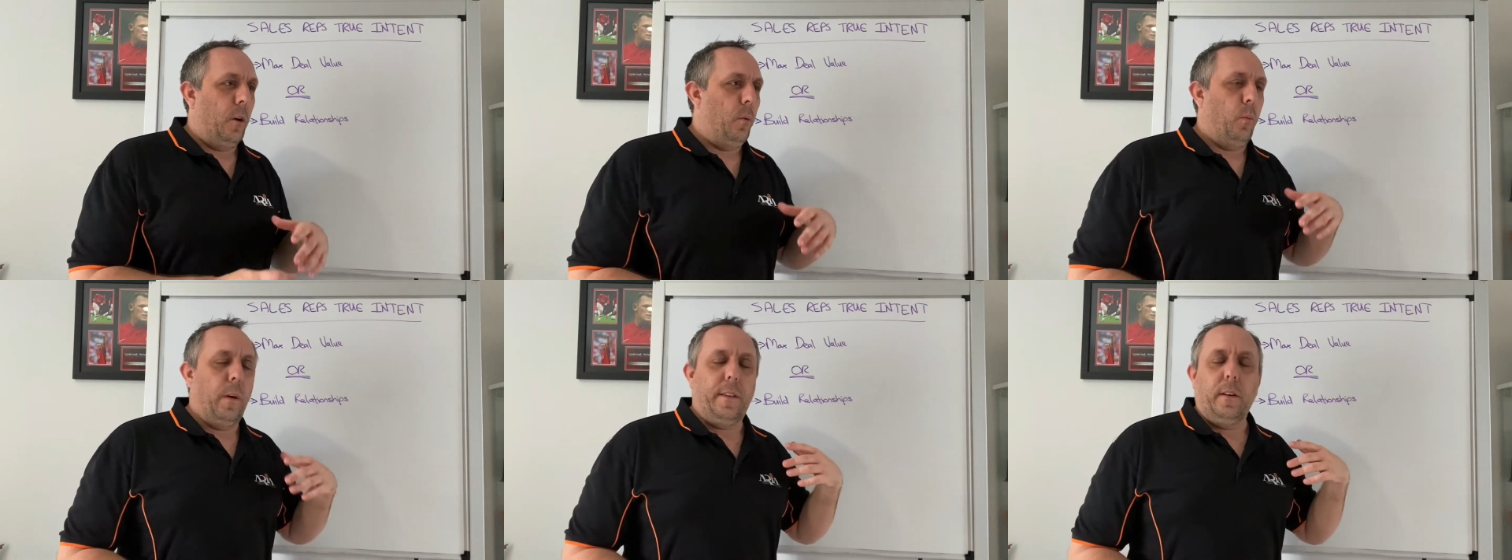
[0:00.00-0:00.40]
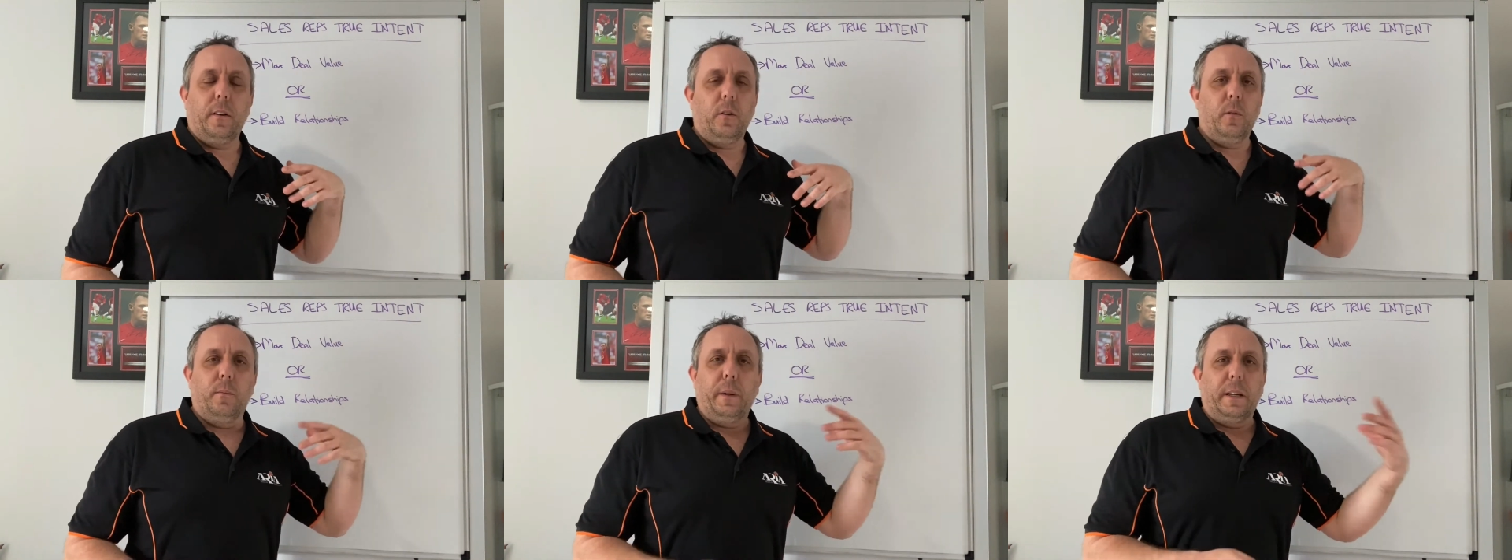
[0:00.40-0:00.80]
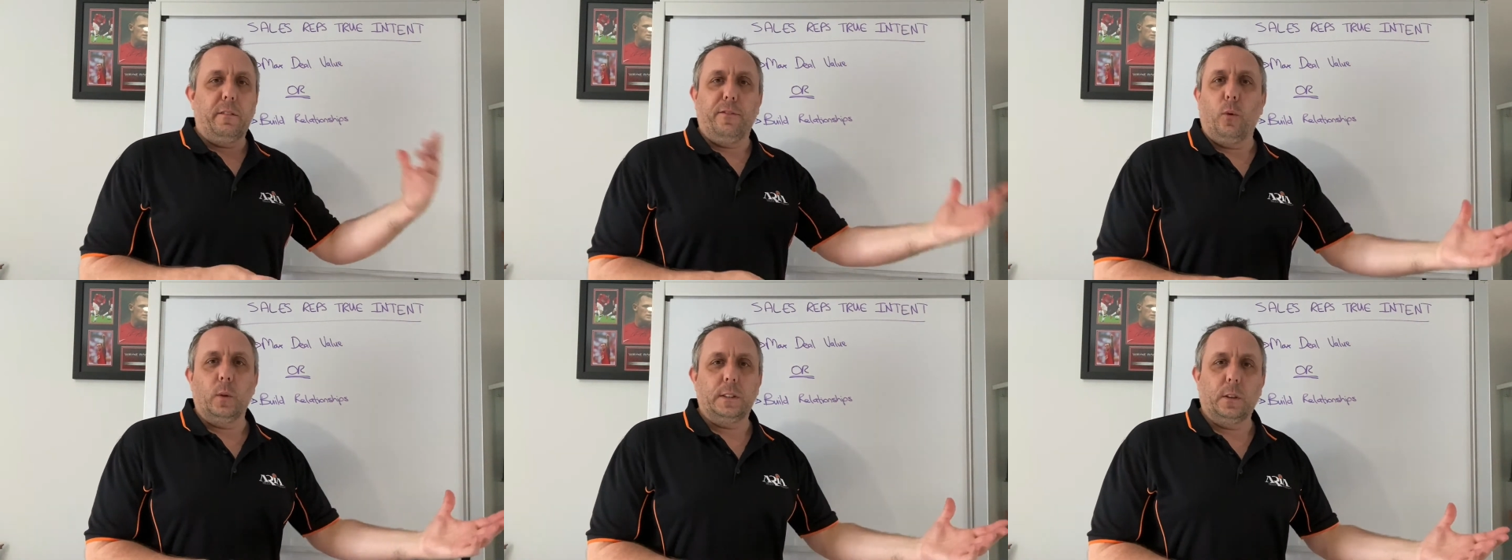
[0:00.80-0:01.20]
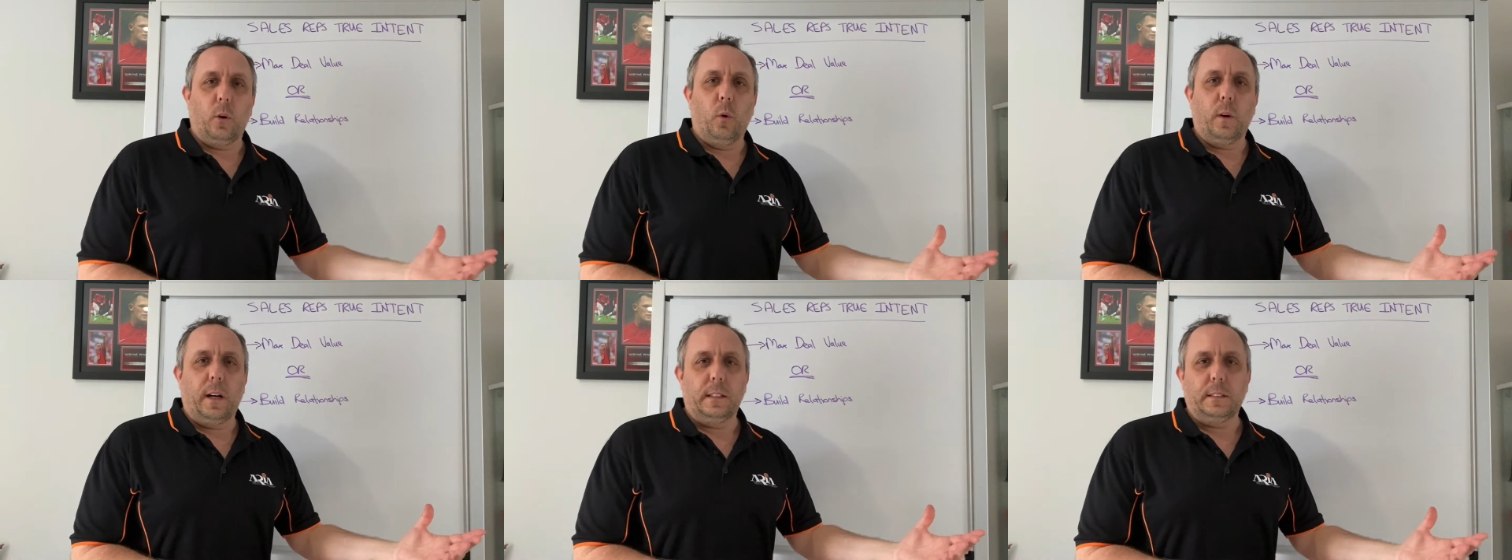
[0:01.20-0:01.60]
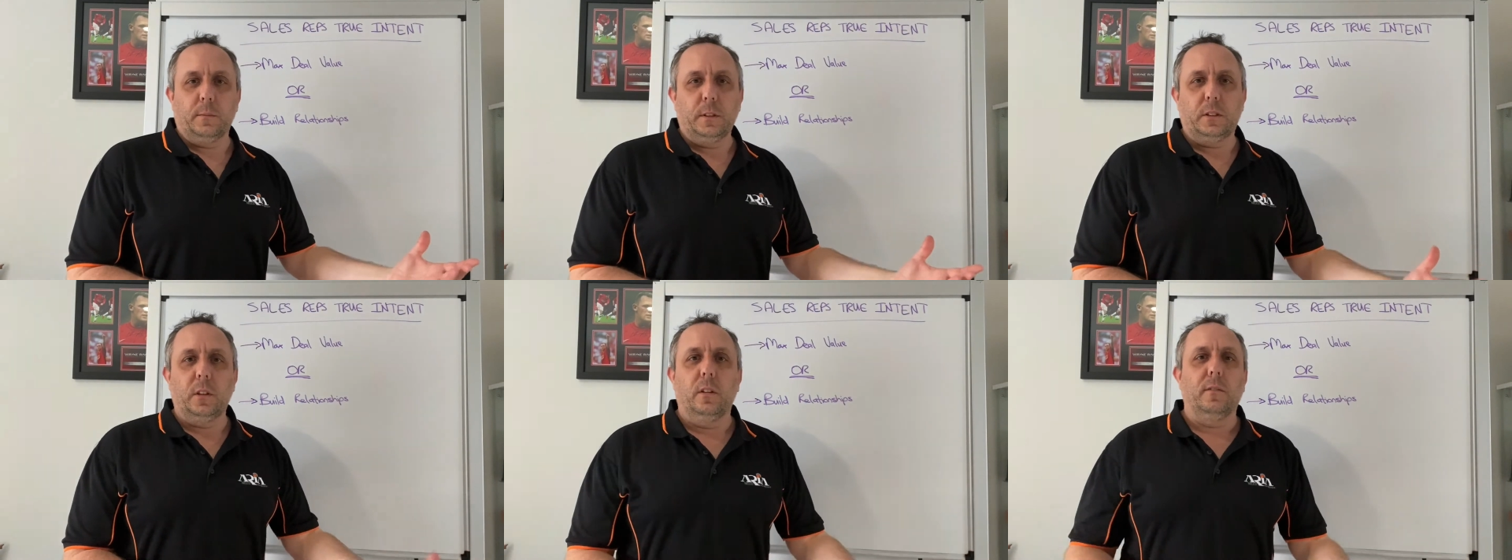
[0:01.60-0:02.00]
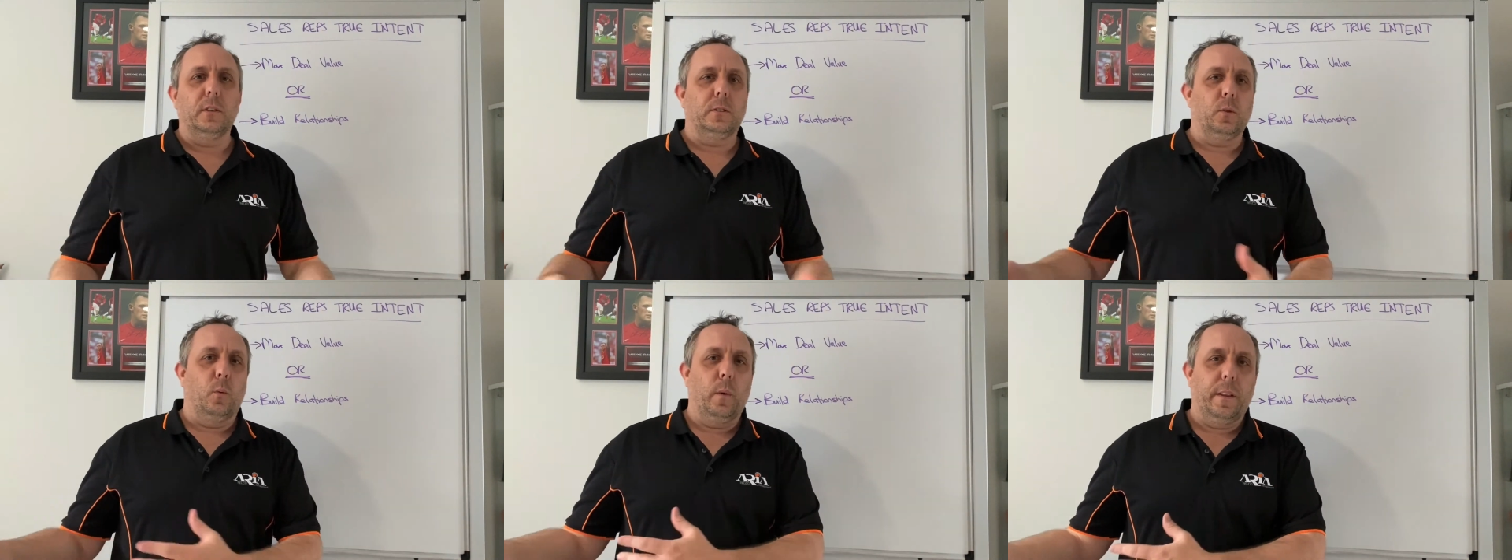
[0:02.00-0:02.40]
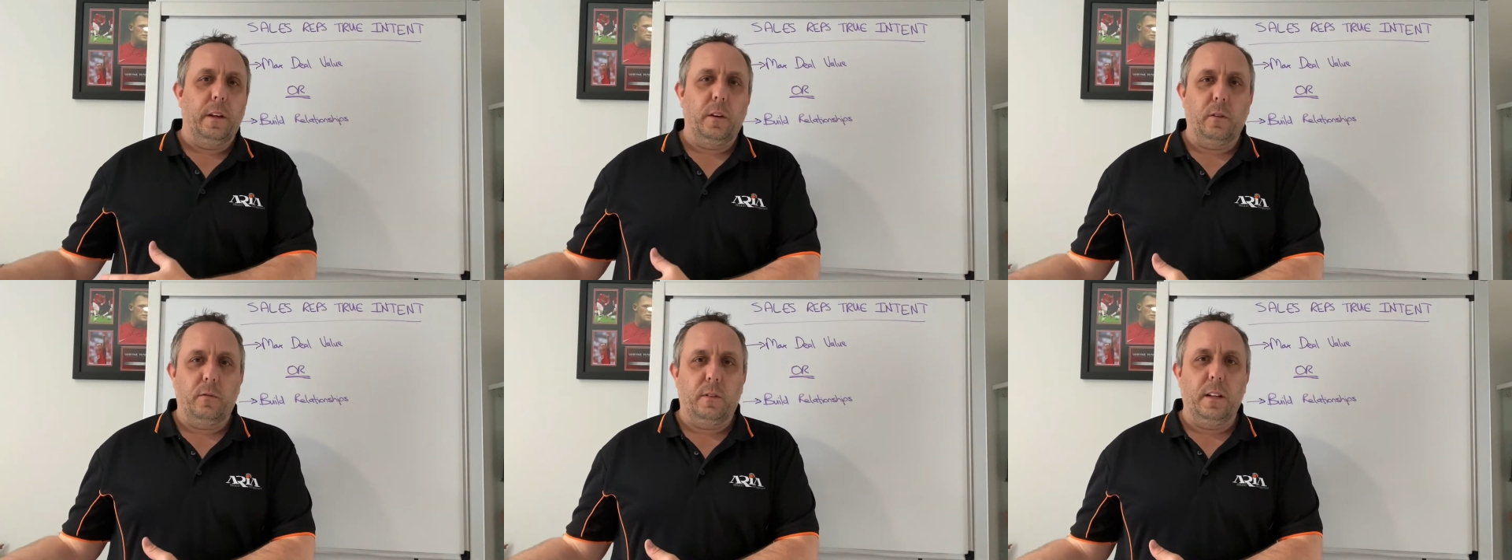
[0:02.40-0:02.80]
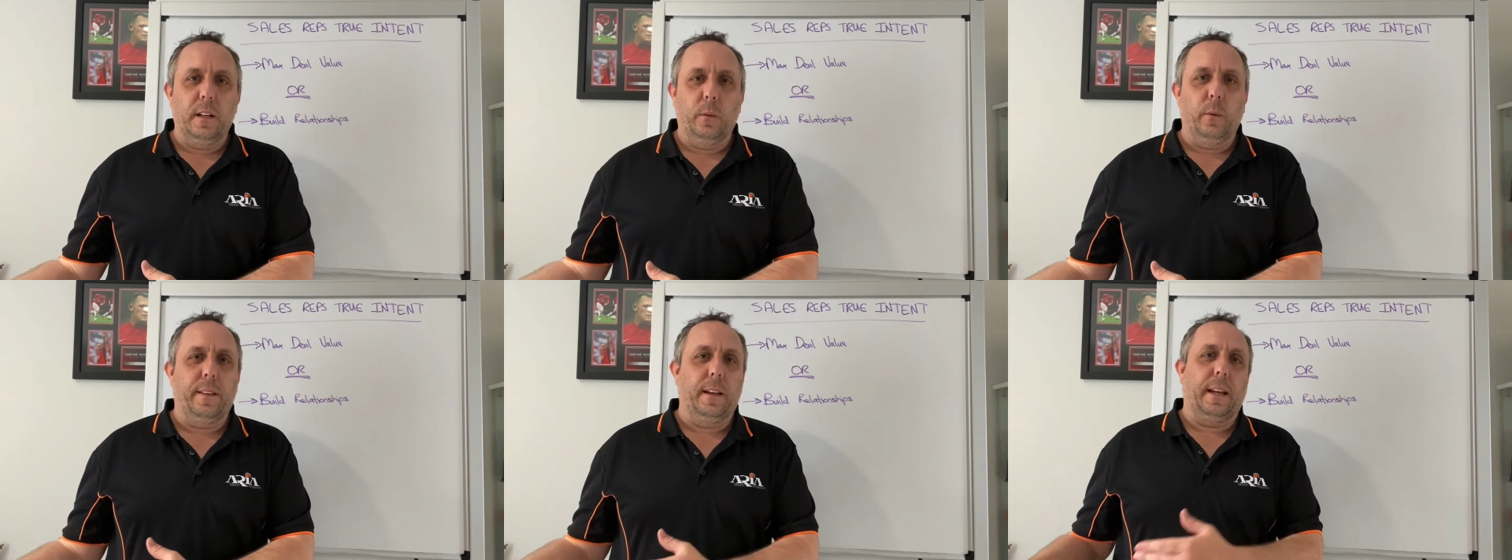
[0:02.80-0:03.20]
whether you're being forced to call customer service or whether you're dealing with an